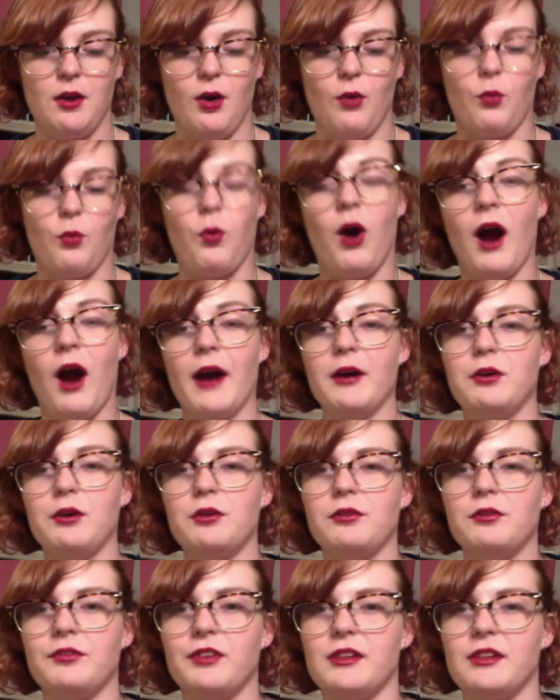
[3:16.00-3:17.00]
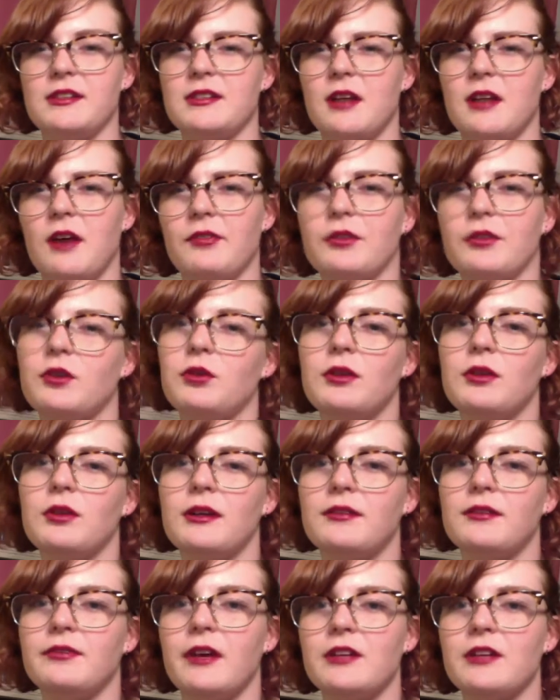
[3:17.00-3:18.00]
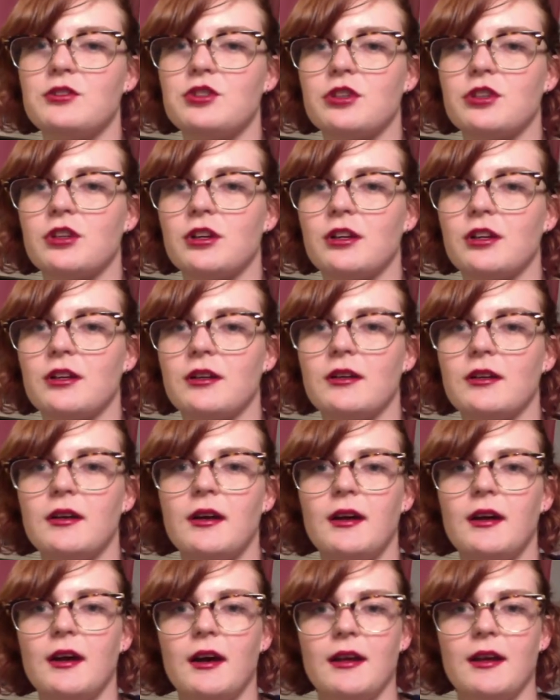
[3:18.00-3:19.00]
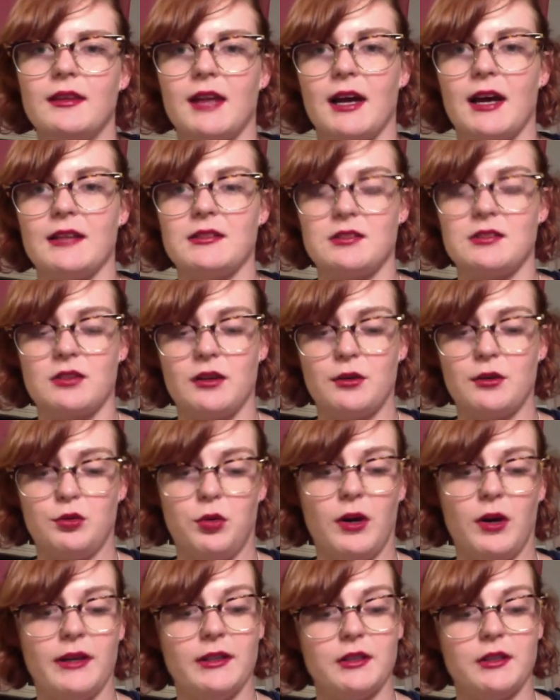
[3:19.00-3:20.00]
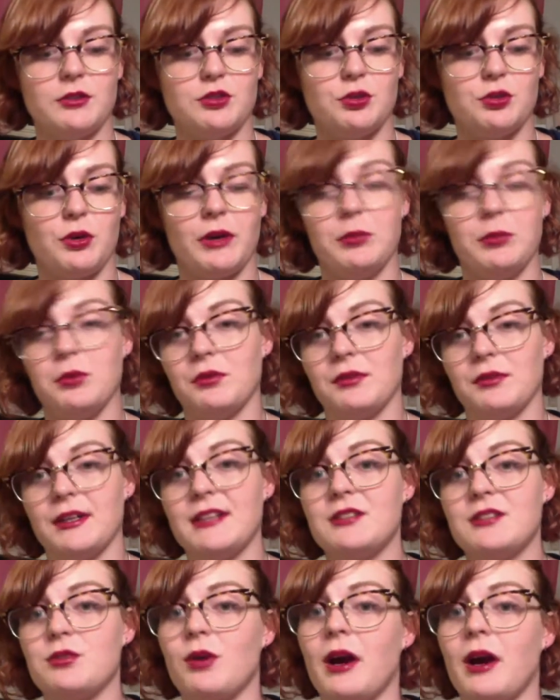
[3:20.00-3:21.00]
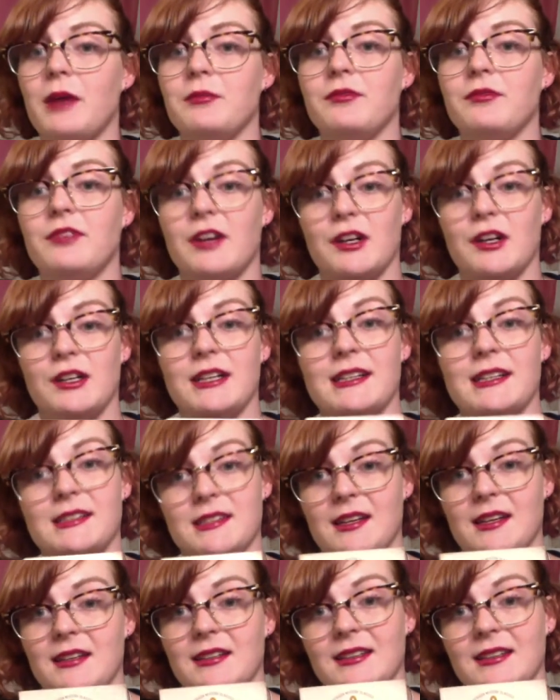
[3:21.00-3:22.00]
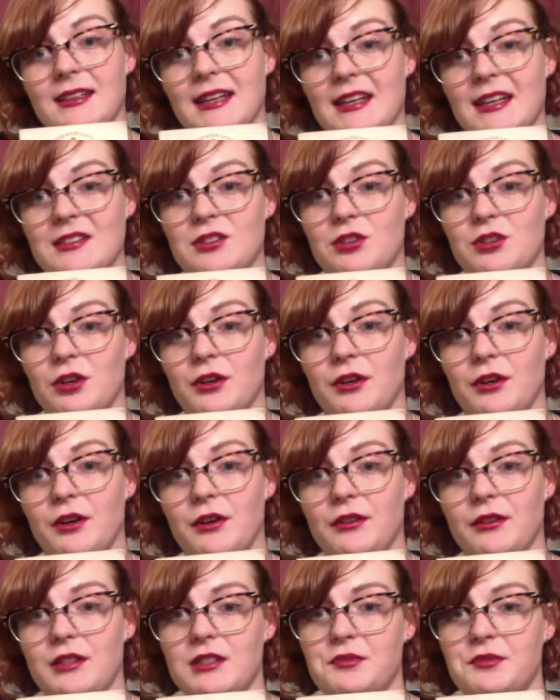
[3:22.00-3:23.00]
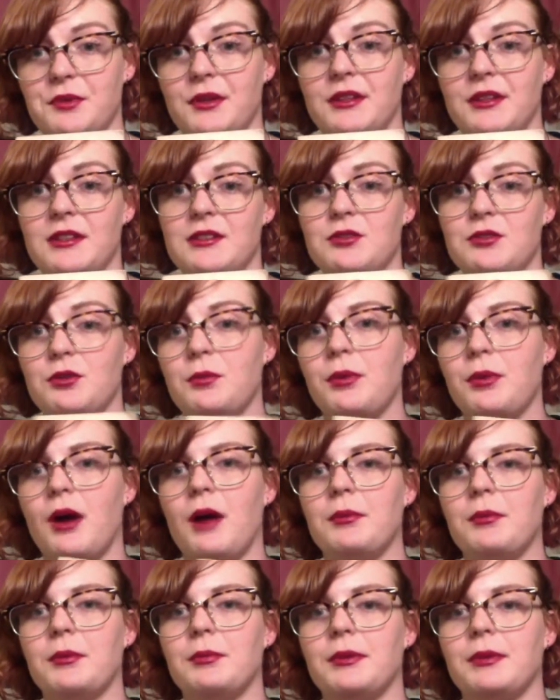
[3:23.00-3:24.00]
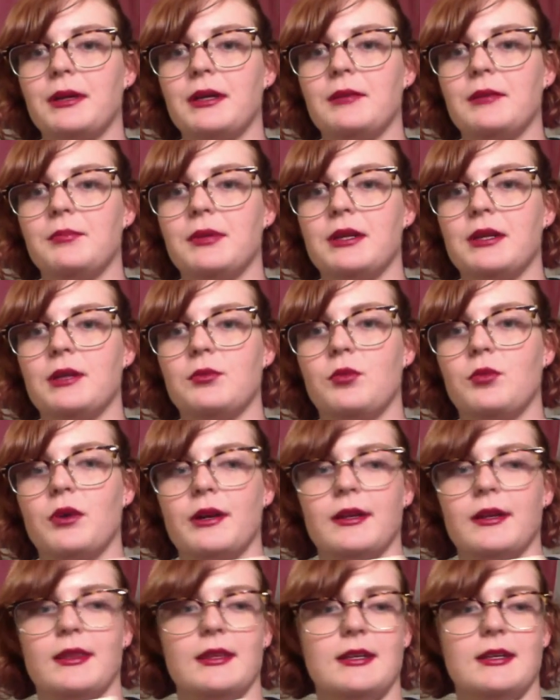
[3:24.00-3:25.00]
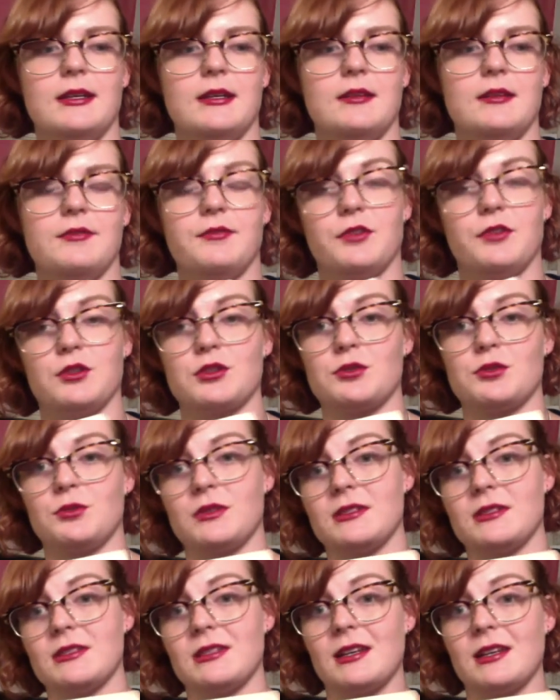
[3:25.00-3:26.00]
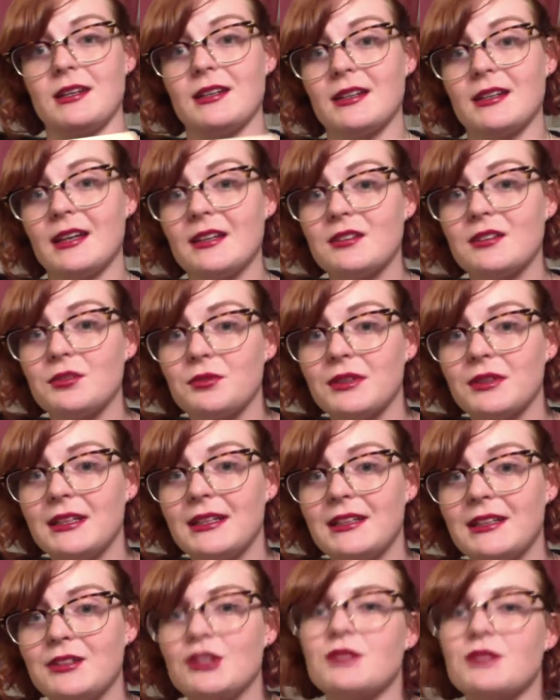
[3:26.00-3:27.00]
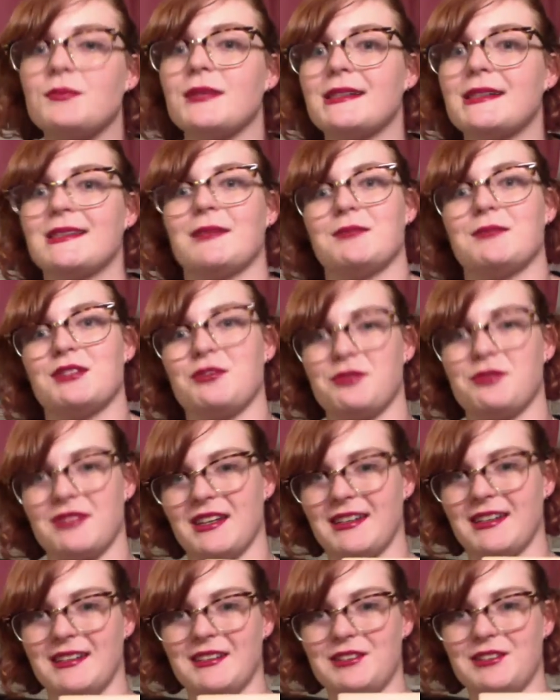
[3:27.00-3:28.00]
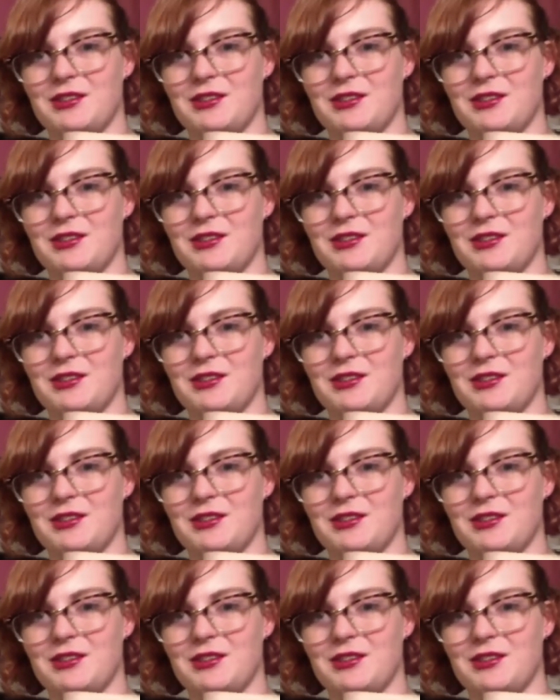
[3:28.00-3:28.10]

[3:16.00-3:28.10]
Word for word: wild philosophical adventure that's quite an enjoyable read, so I'm very excited to get started on this one. This will probably be one of the first ones that I get to reading, just because I'm so excited